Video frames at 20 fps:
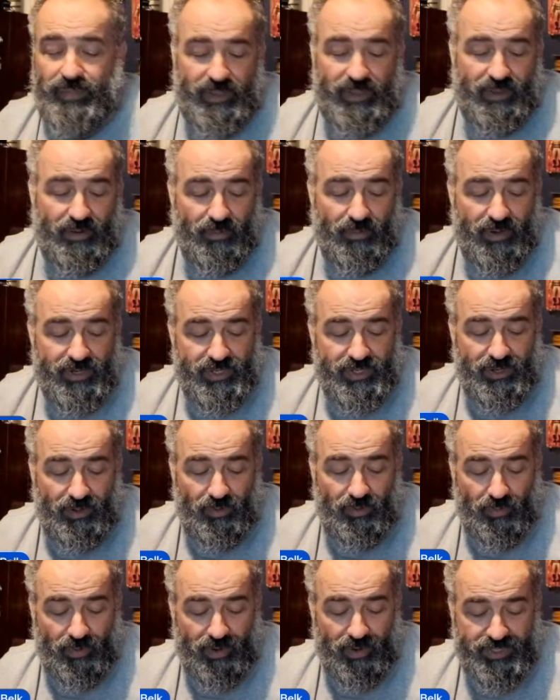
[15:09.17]
the original
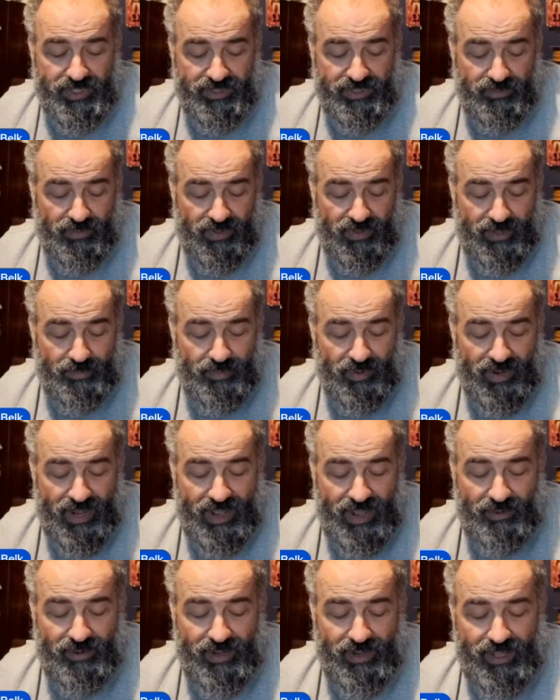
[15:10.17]
Origins one they put
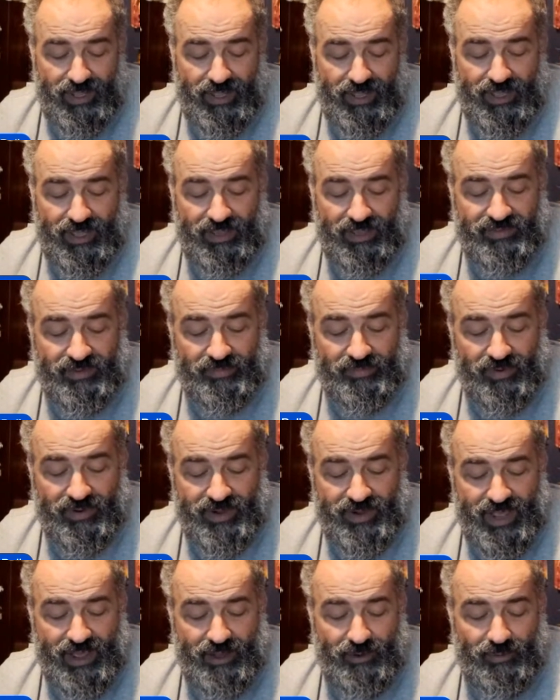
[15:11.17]
out, except for
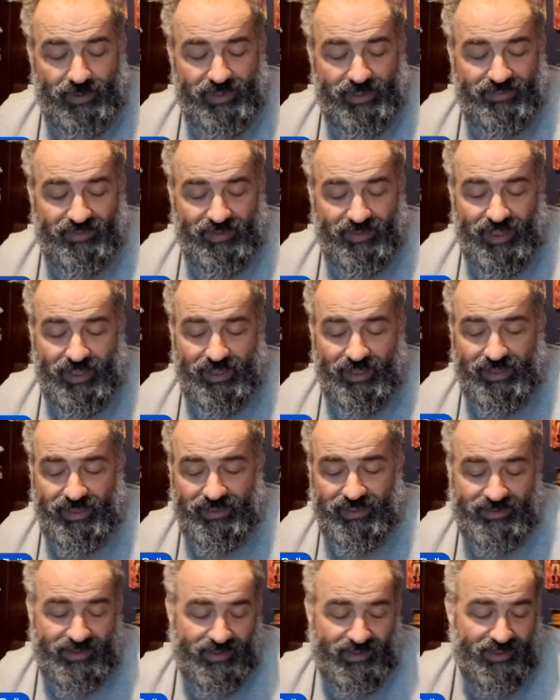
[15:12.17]
now it's
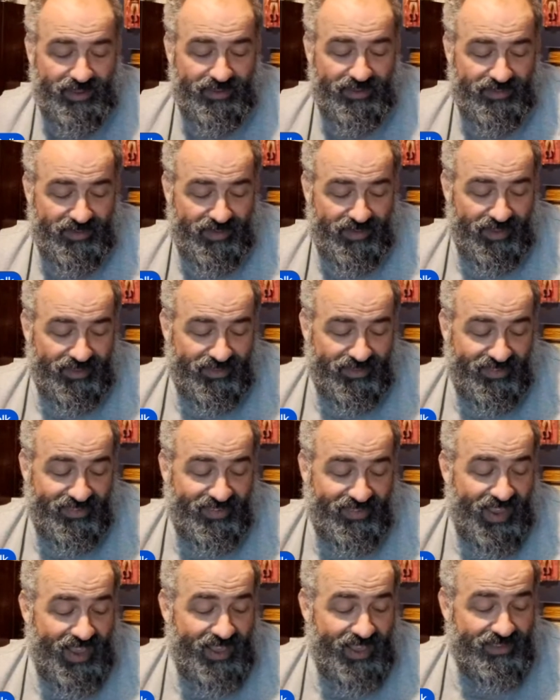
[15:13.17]

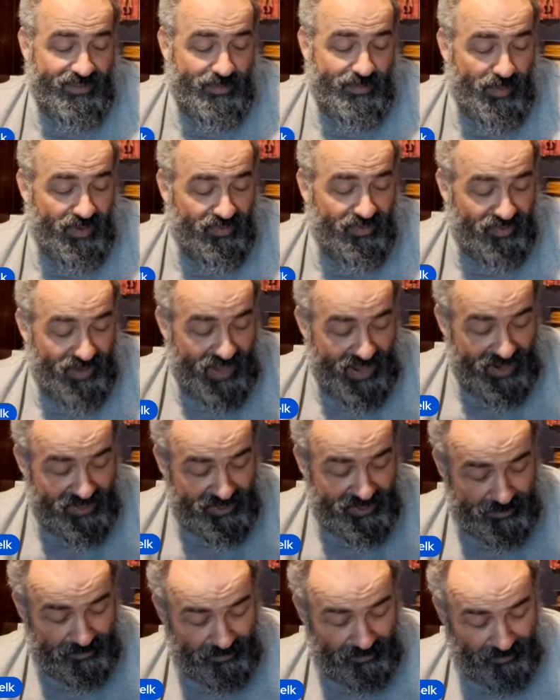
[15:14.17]
Sans mustache.